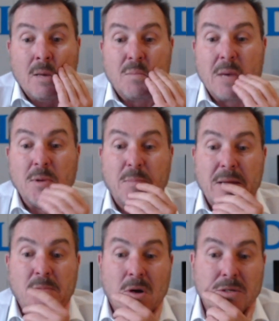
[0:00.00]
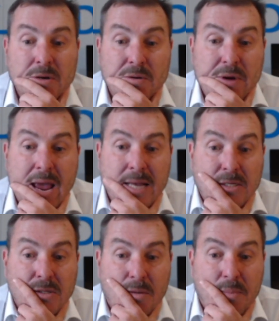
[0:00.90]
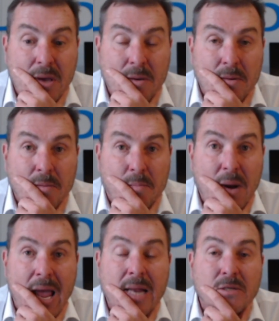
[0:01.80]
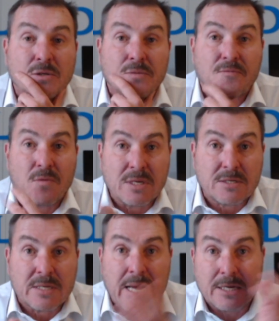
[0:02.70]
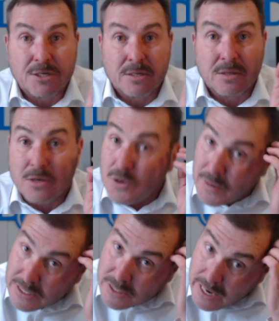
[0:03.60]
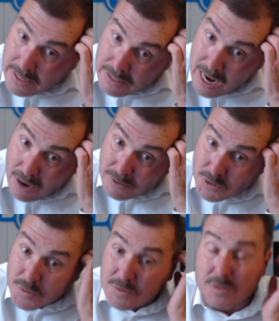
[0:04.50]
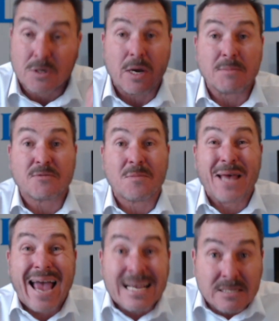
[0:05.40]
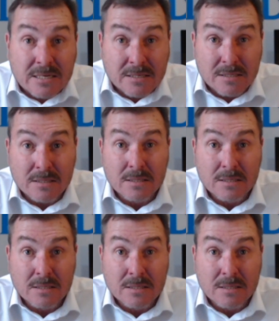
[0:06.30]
pebble bed modular reactors are being planned for installation in the USA now. This comes from the 80s.